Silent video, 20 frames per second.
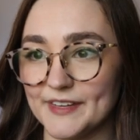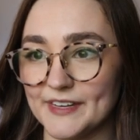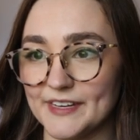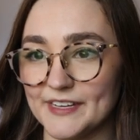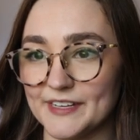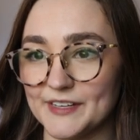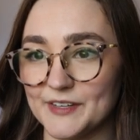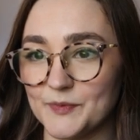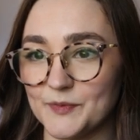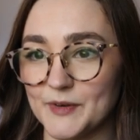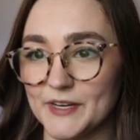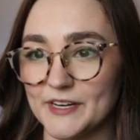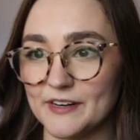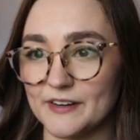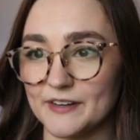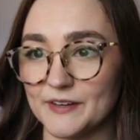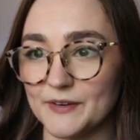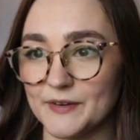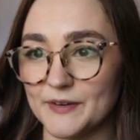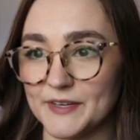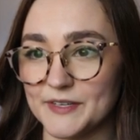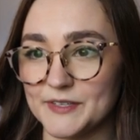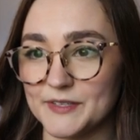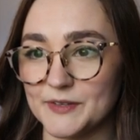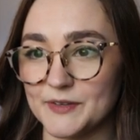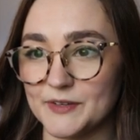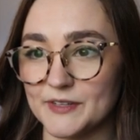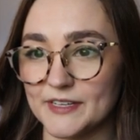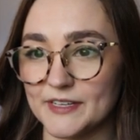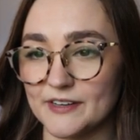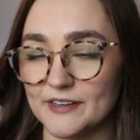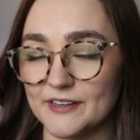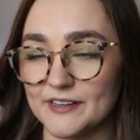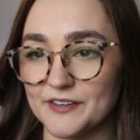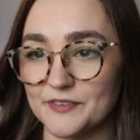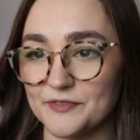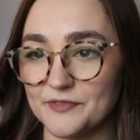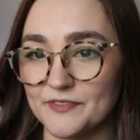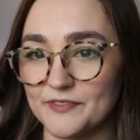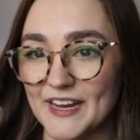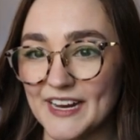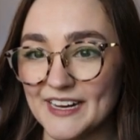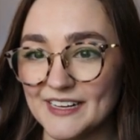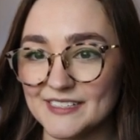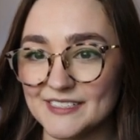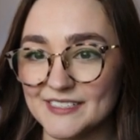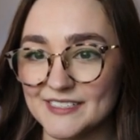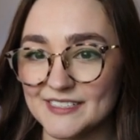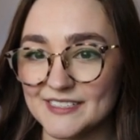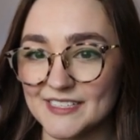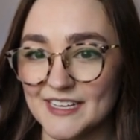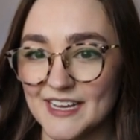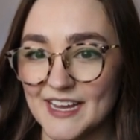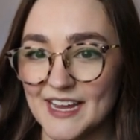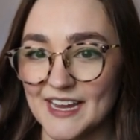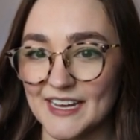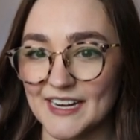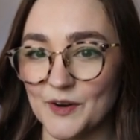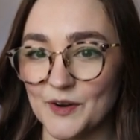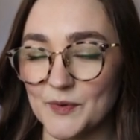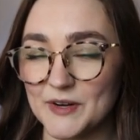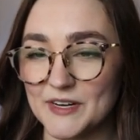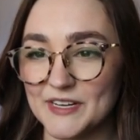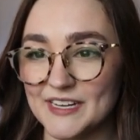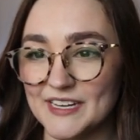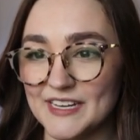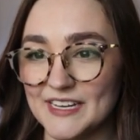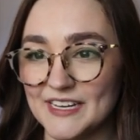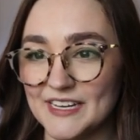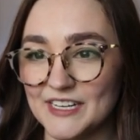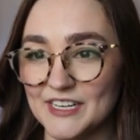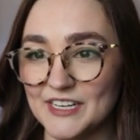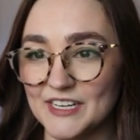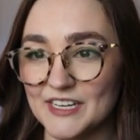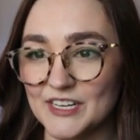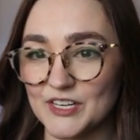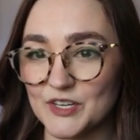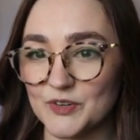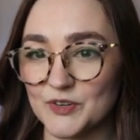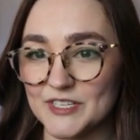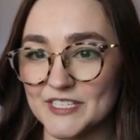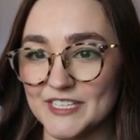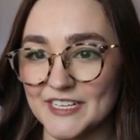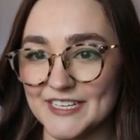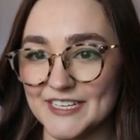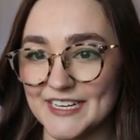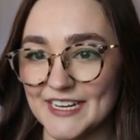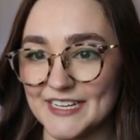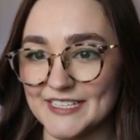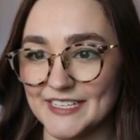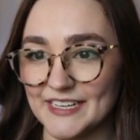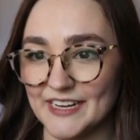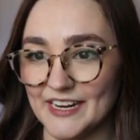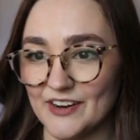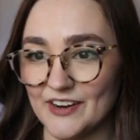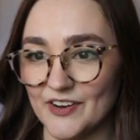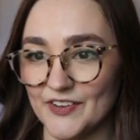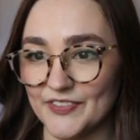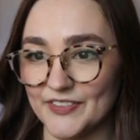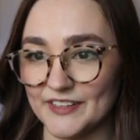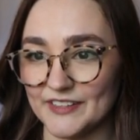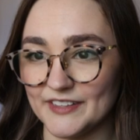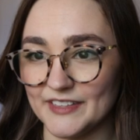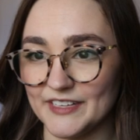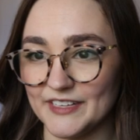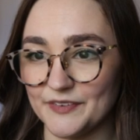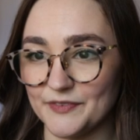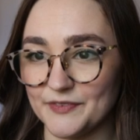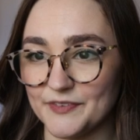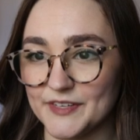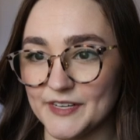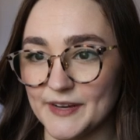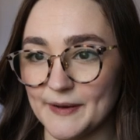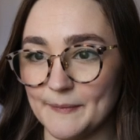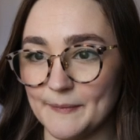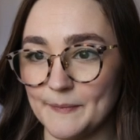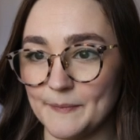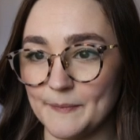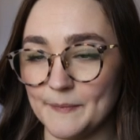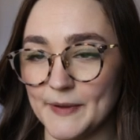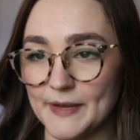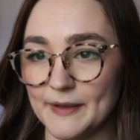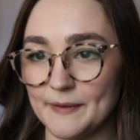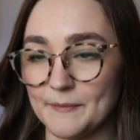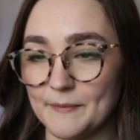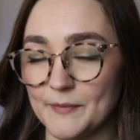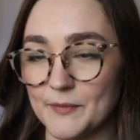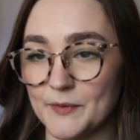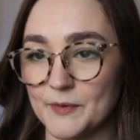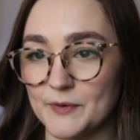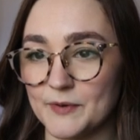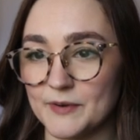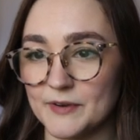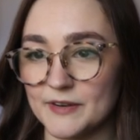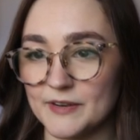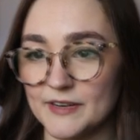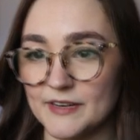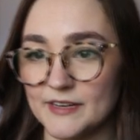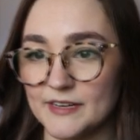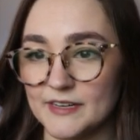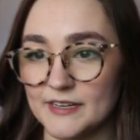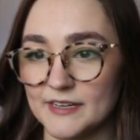and we are going to click on effects. I wanna increase the intensity on the lift a bit more.